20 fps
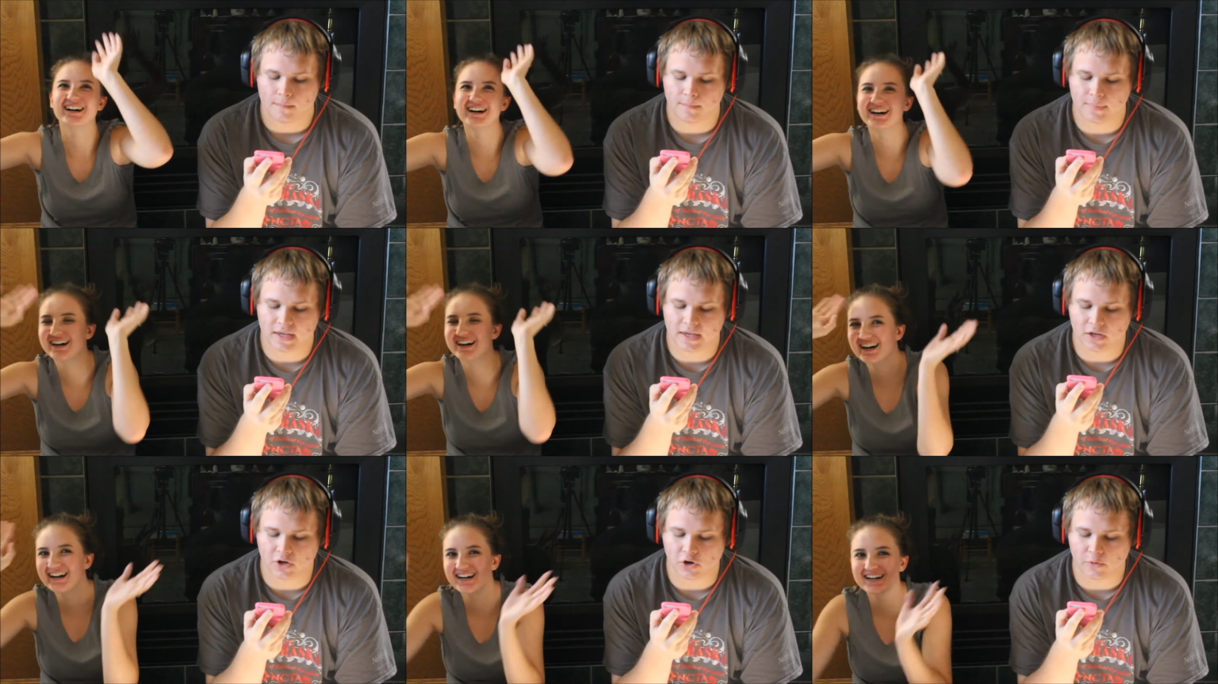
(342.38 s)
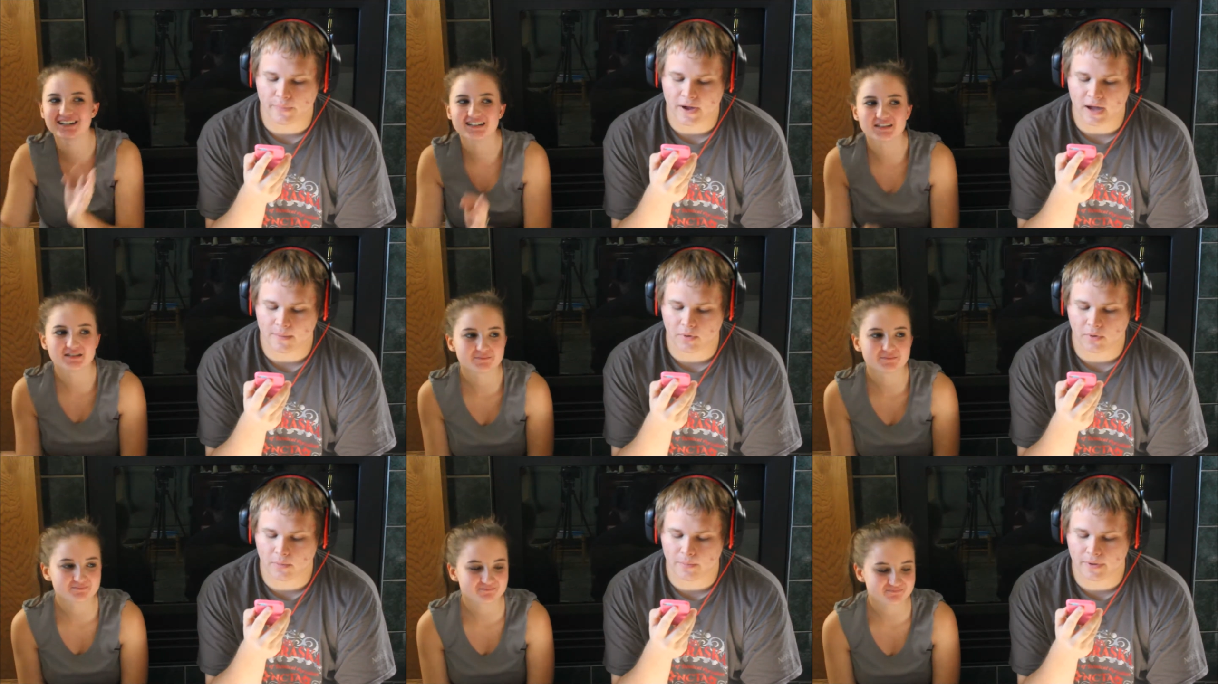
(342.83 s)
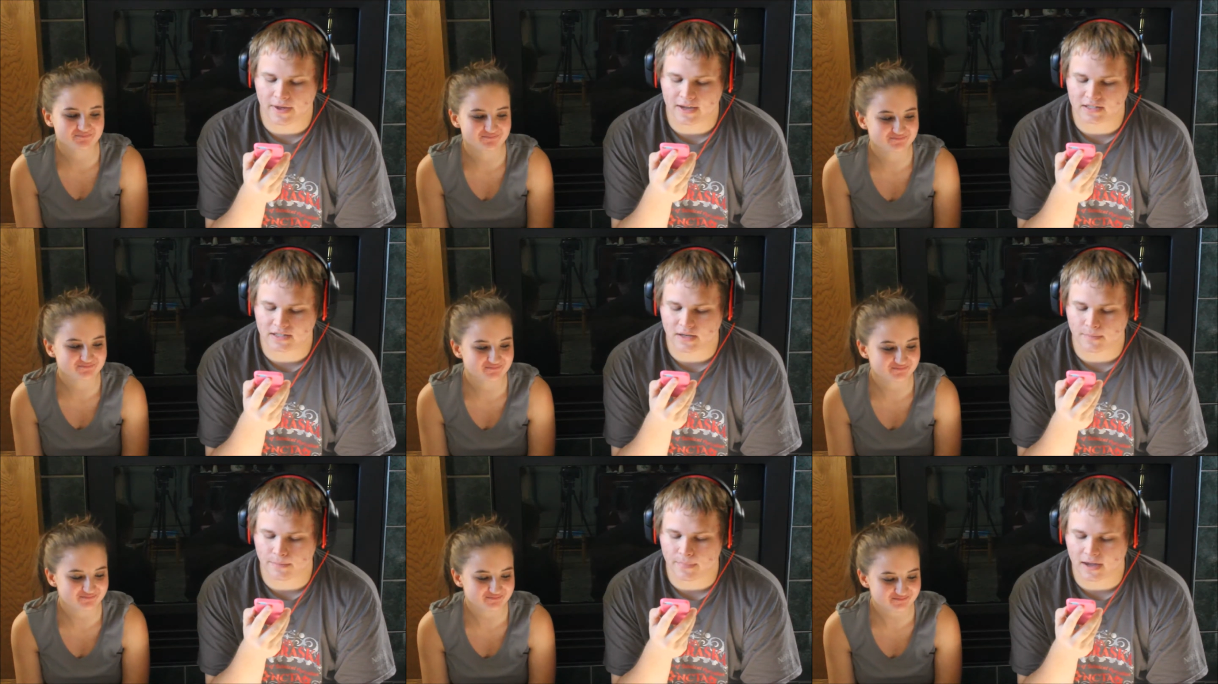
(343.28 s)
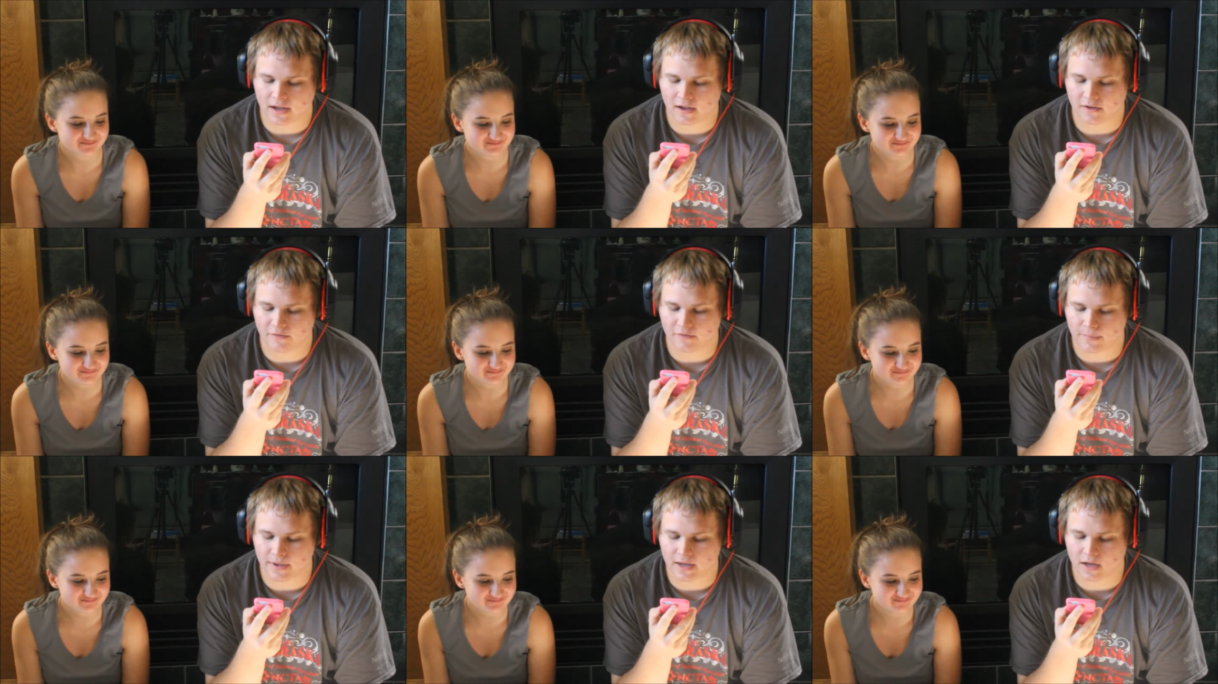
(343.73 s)
Speaker 1: Peter Piper picked a peck
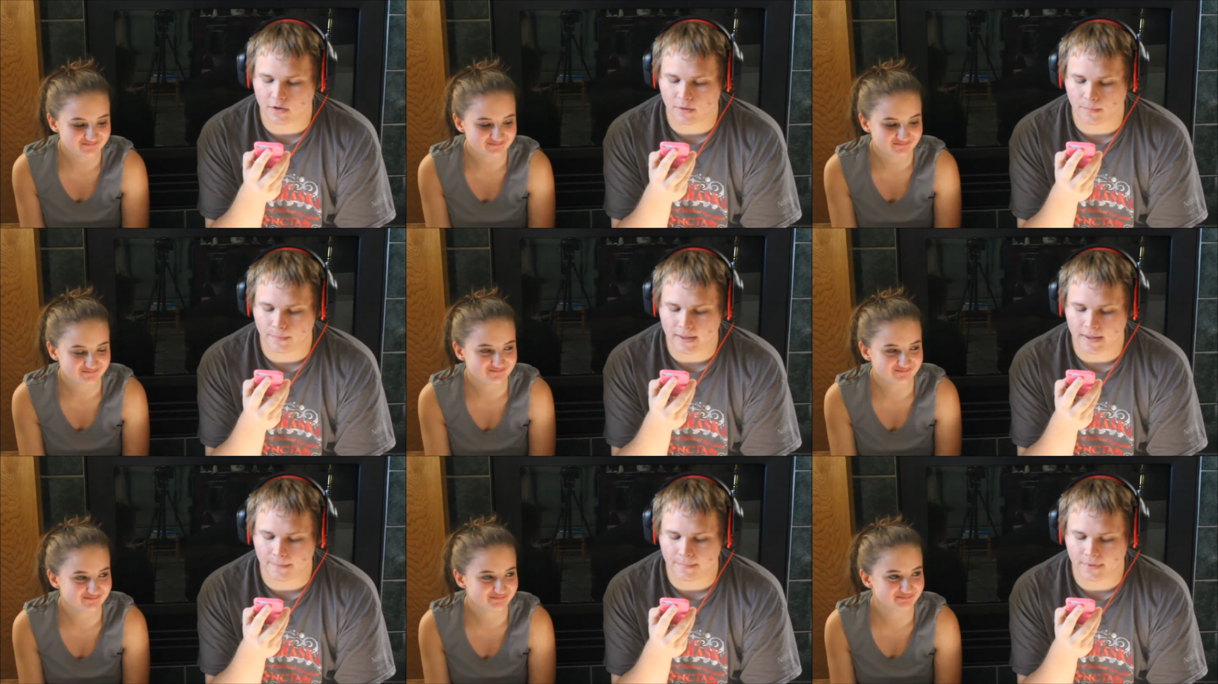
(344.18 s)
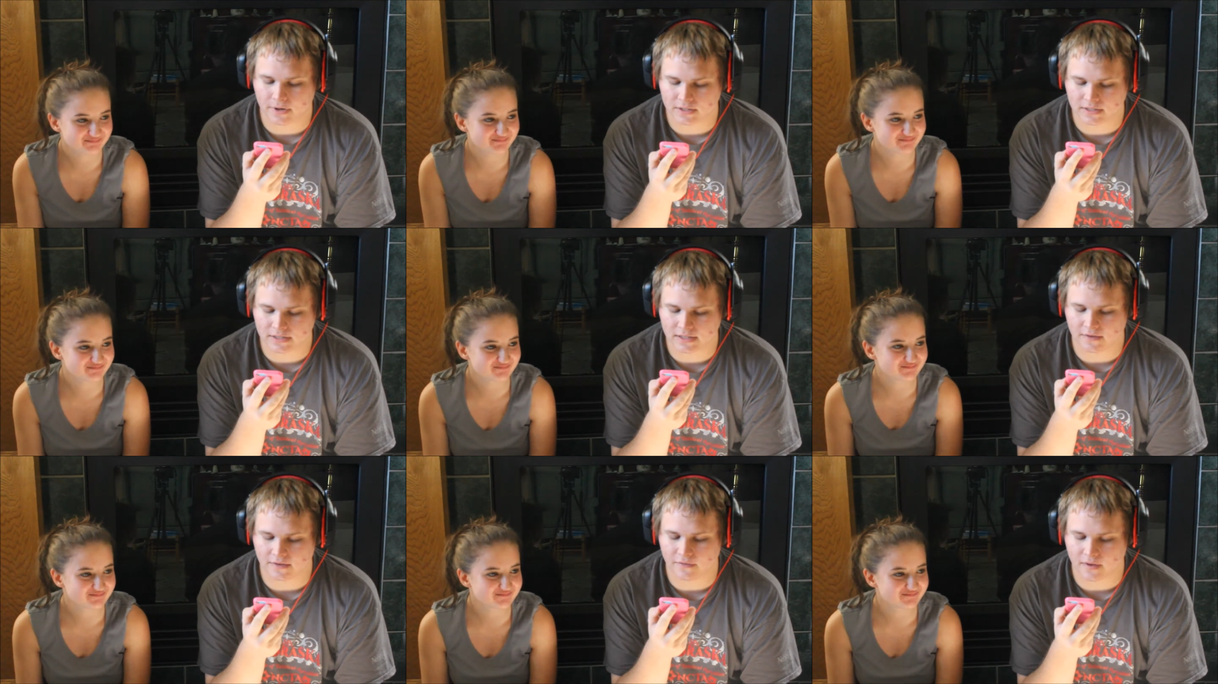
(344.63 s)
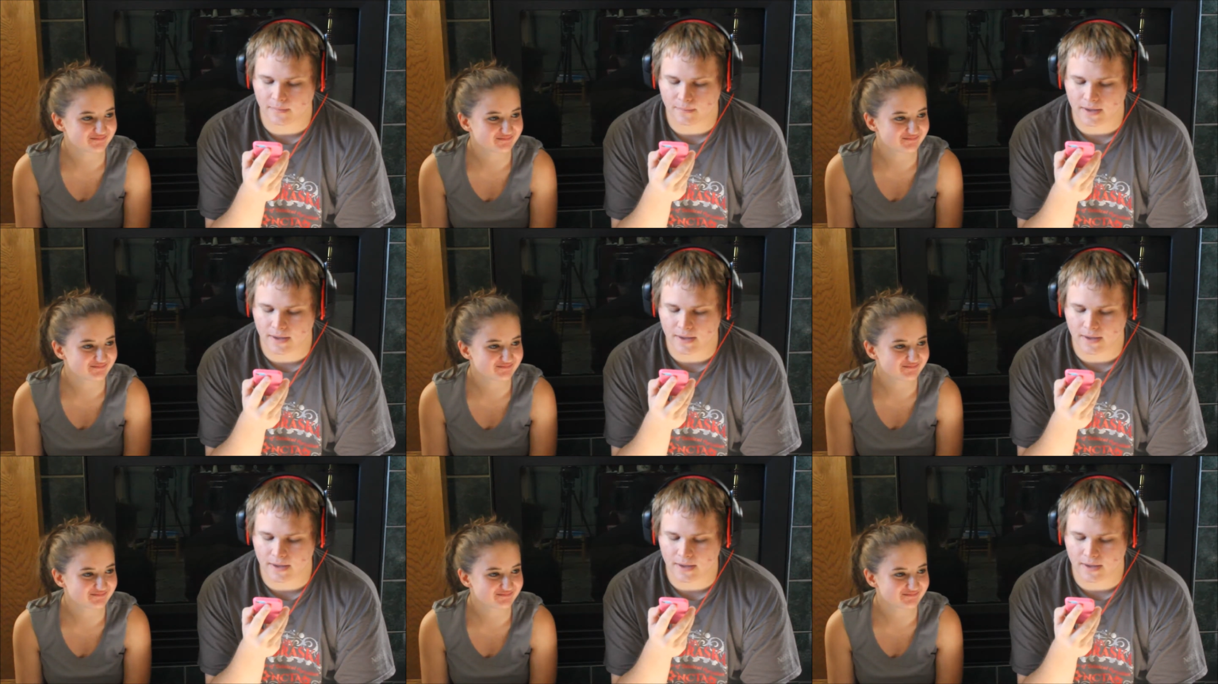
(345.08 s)
of pickled peppers if a